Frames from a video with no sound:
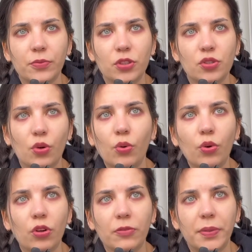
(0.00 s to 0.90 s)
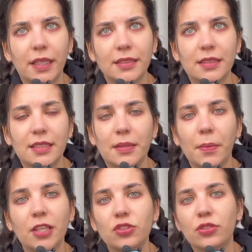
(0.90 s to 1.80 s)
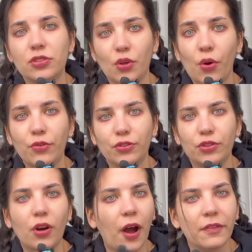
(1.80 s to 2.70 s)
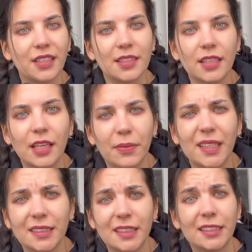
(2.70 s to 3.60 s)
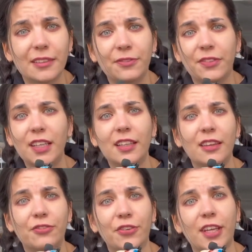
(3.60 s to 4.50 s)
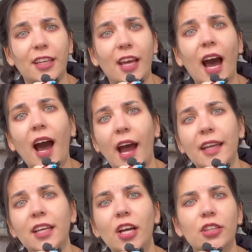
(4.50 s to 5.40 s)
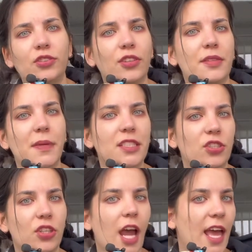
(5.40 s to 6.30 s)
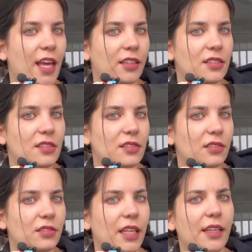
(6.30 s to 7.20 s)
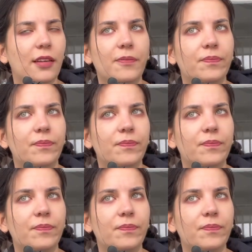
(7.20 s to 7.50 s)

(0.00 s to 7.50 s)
the school because the semester is over, obviously, because they defeated the freaking Hyde, so the semester ends. Like,